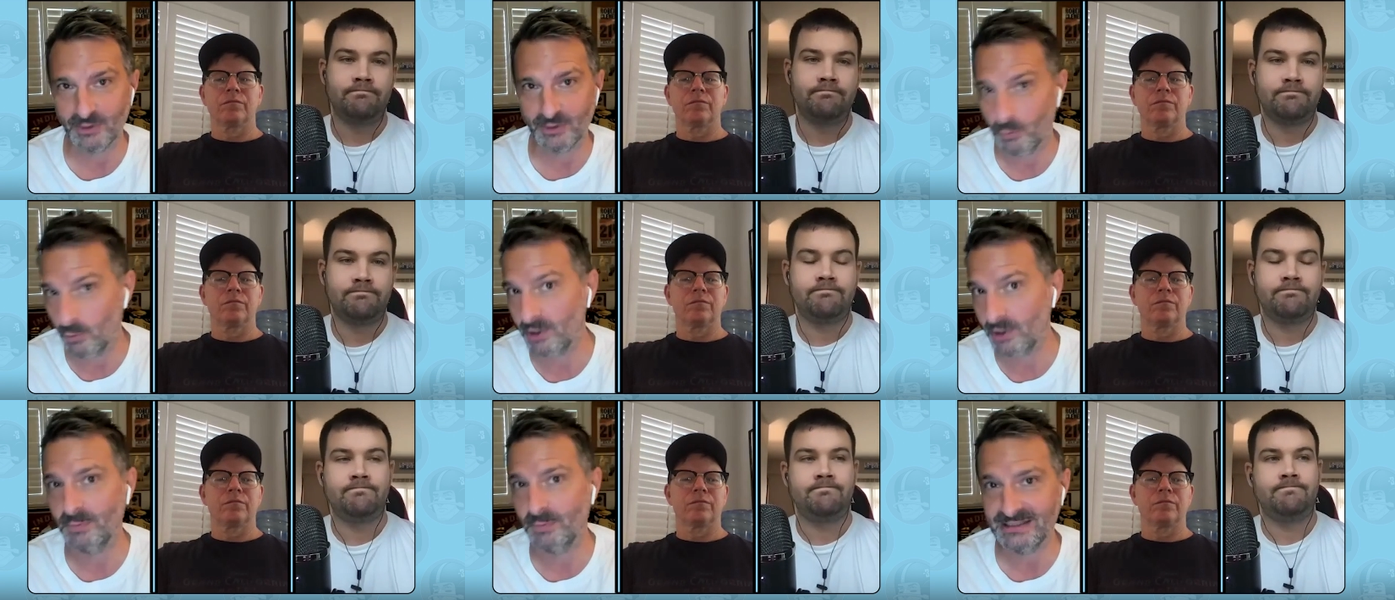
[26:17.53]

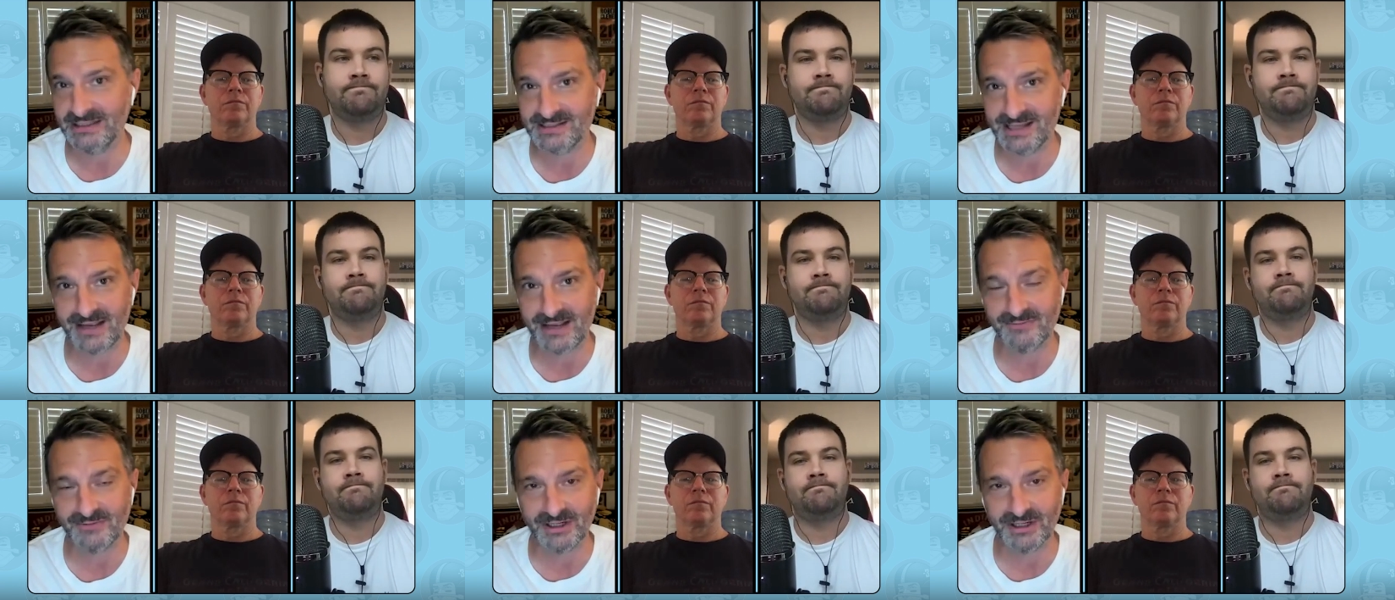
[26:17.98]
Speaker 1: the would be
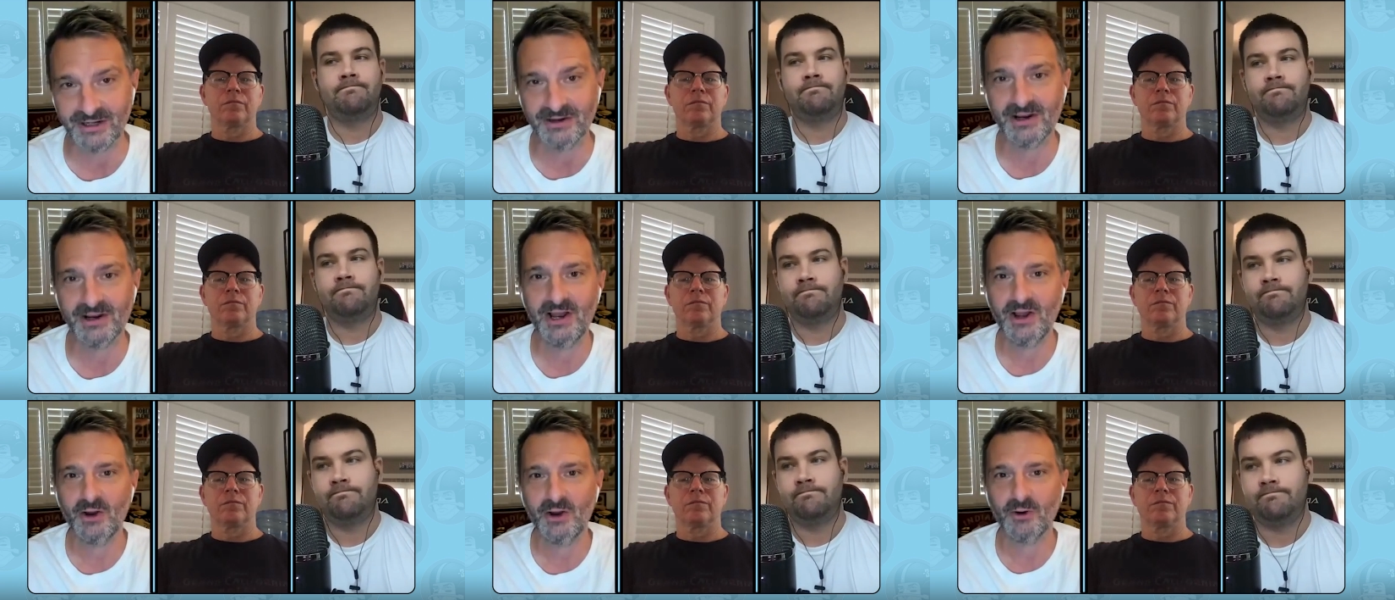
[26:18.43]
savior,
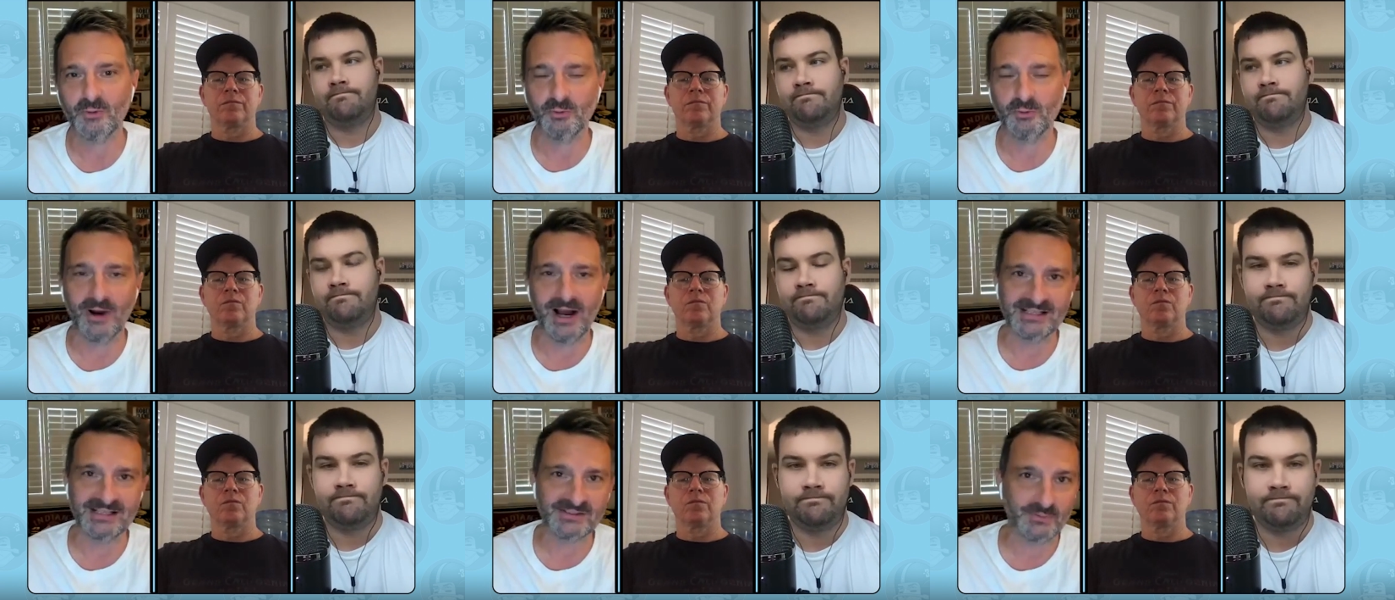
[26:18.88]

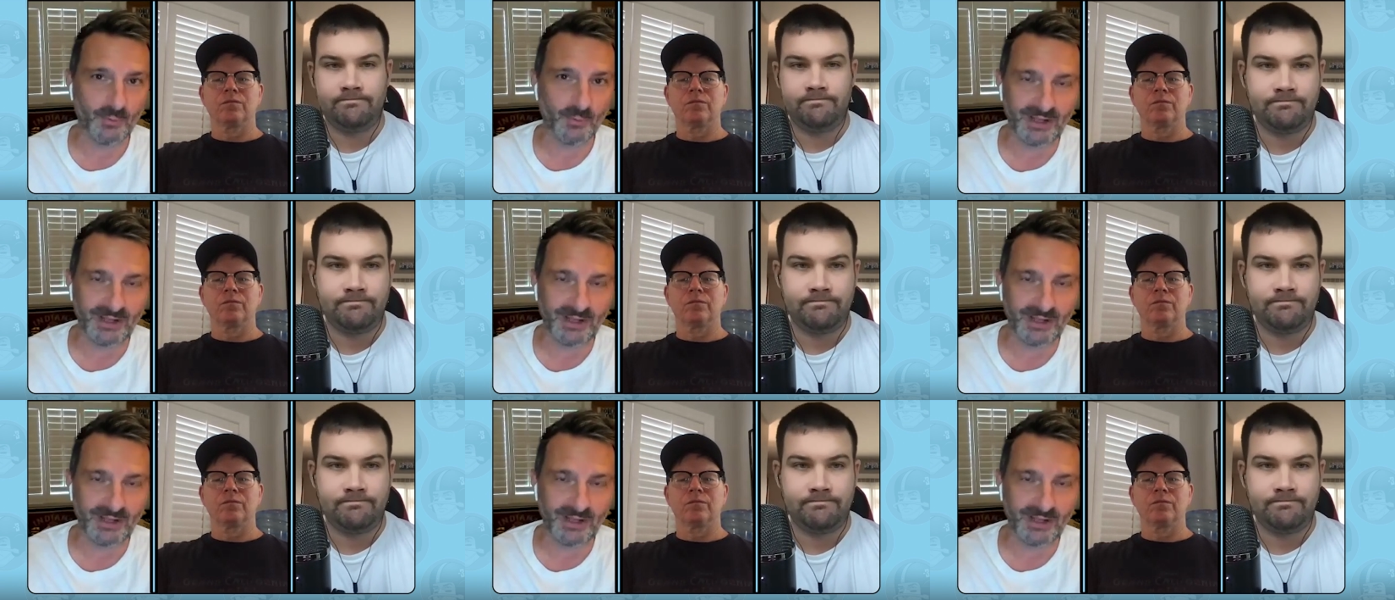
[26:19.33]
Russ.